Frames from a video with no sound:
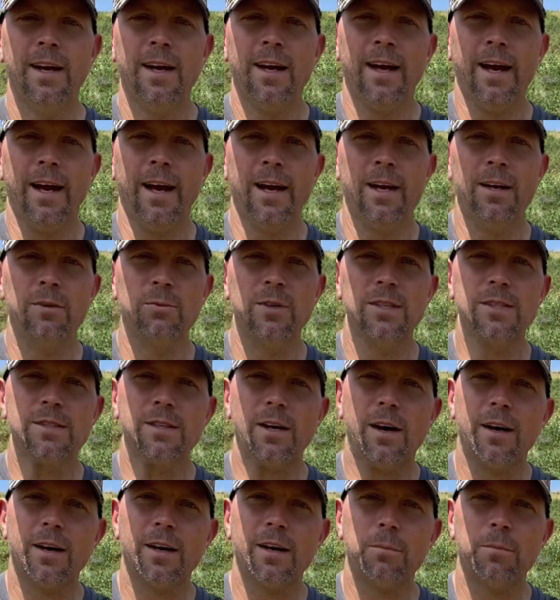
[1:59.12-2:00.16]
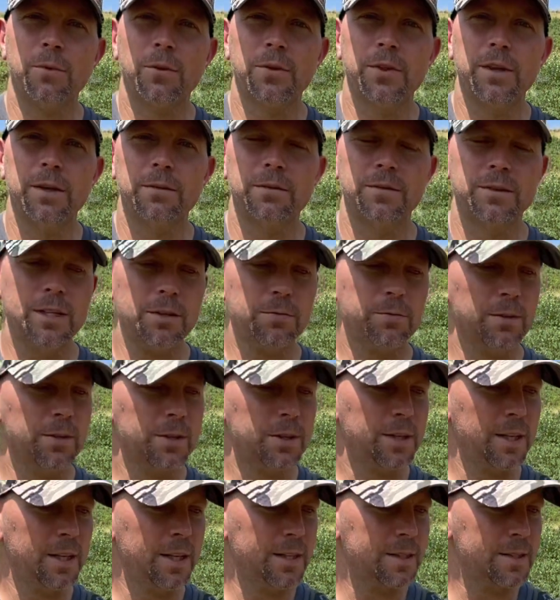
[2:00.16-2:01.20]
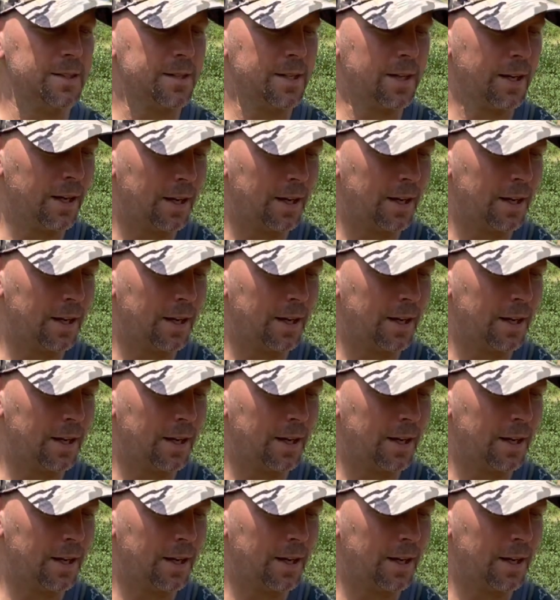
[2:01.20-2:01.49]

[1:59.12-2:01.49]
And we saw a couple different things